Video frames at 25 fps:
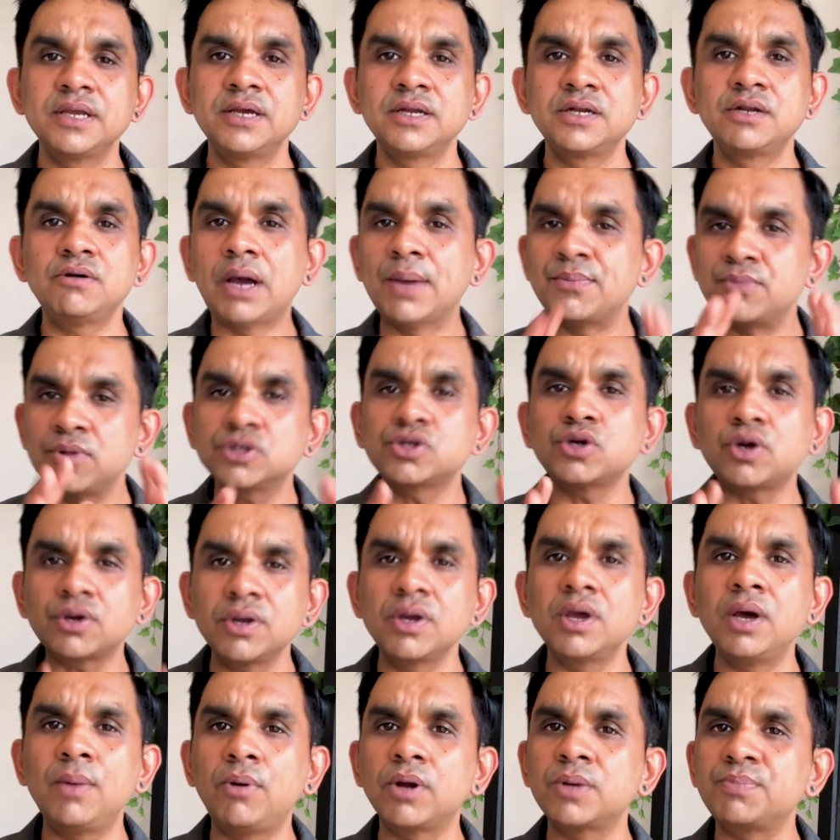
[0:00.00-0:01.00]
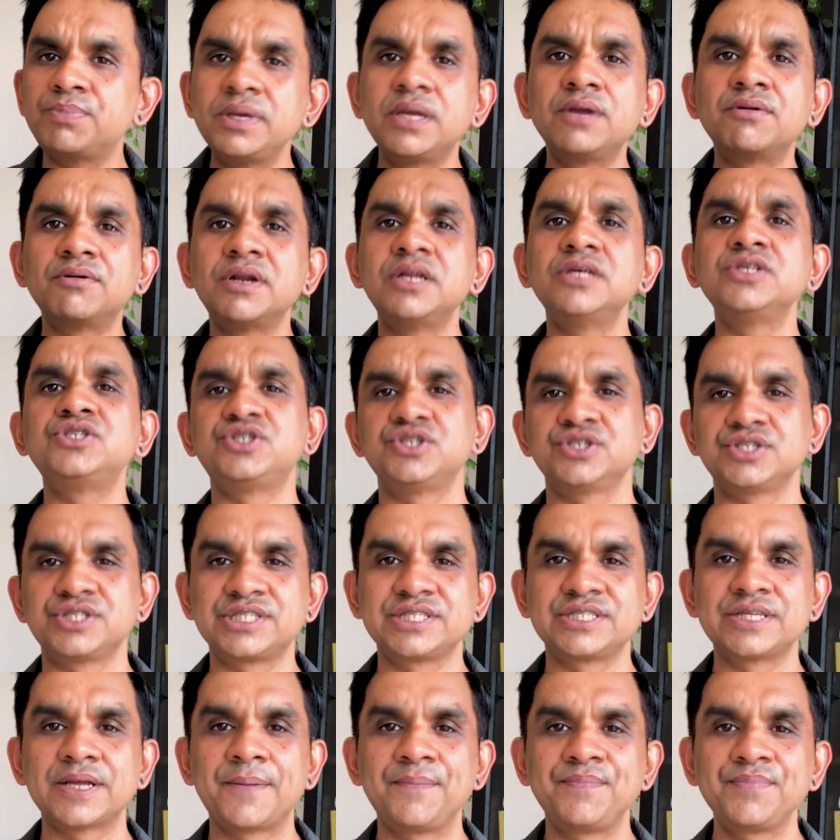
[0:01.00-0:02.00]
Now, I'm not talking about being
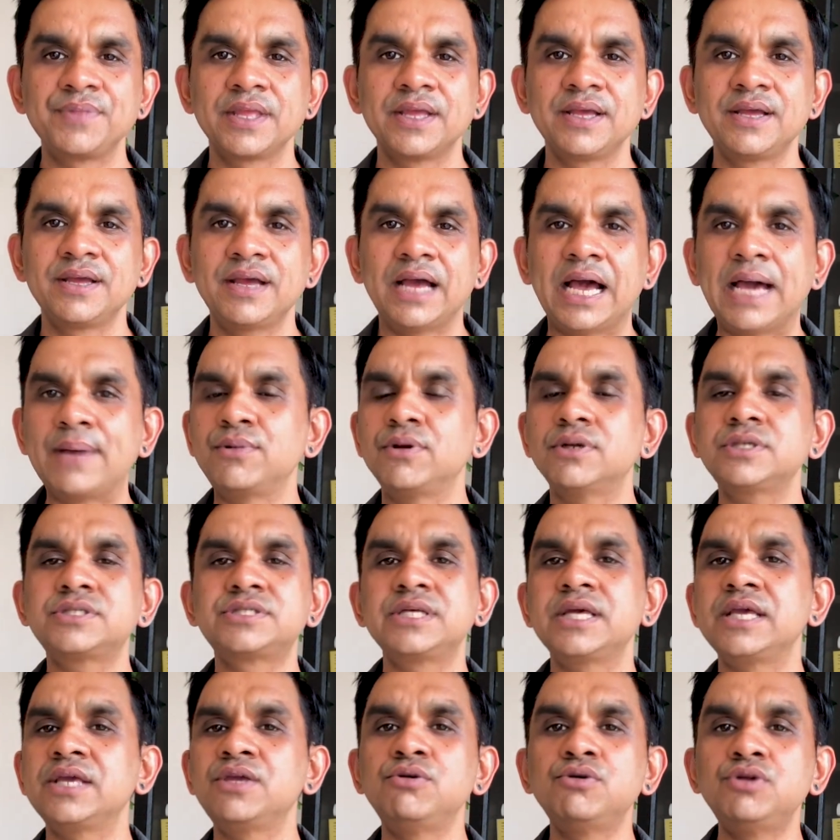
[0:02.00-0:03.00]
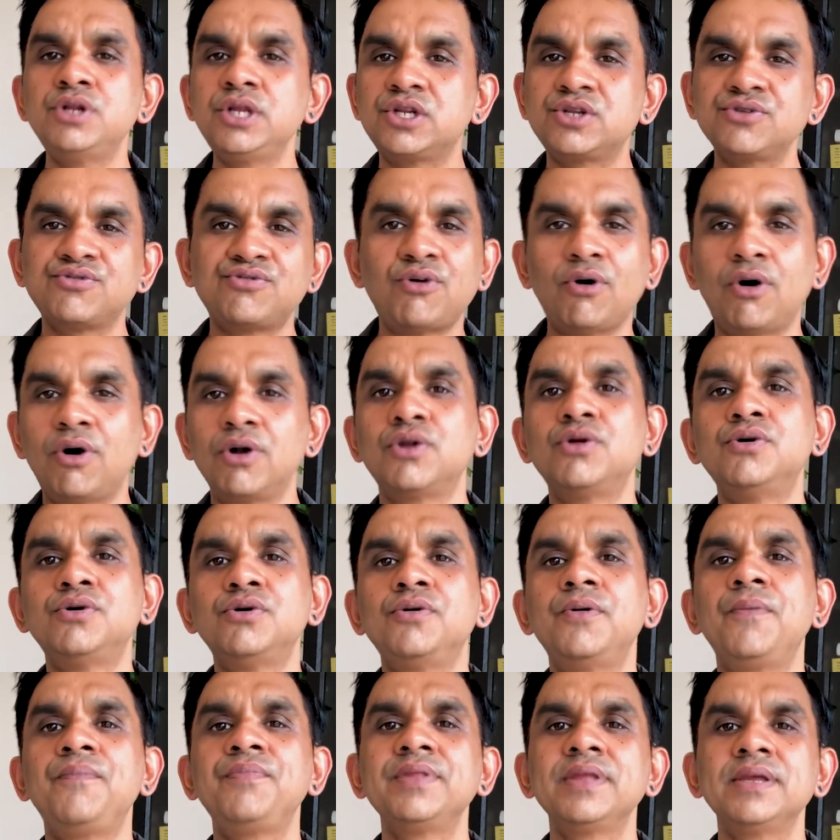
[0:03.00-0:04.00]
religious. I'm not saying you need to
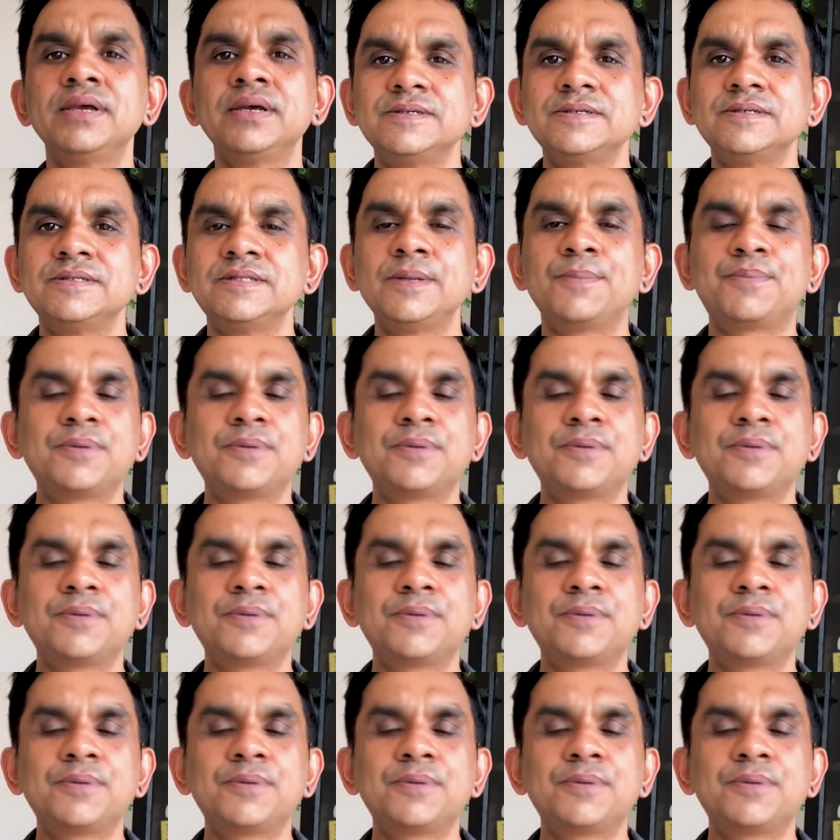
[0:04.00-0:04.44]
follow the